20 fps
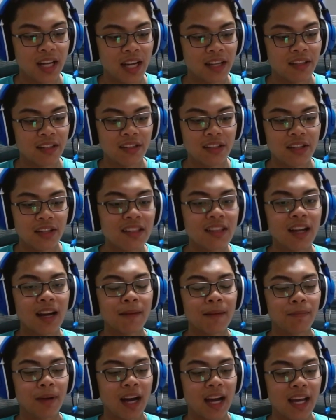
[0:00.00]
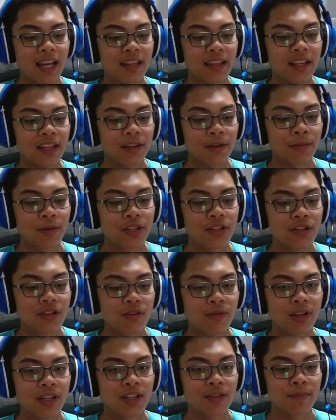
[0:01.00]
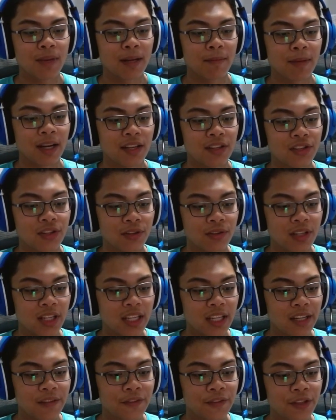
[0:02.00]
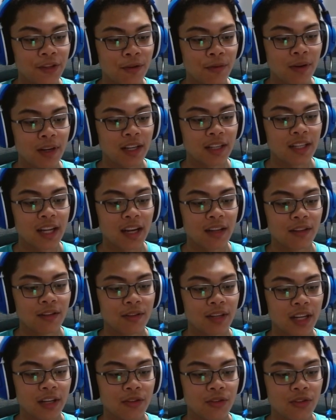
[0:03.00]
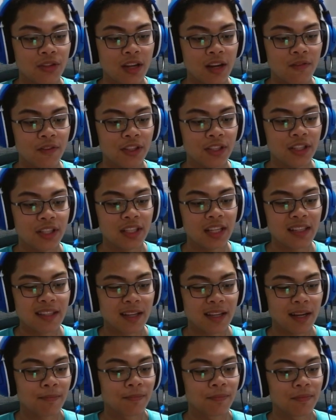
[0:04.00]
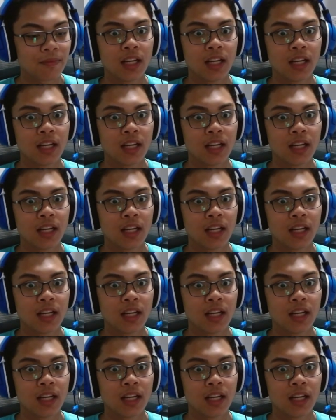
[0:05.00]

I'd suggest not buying the original ones made by Sony if you don't want to download extra software to your desktop.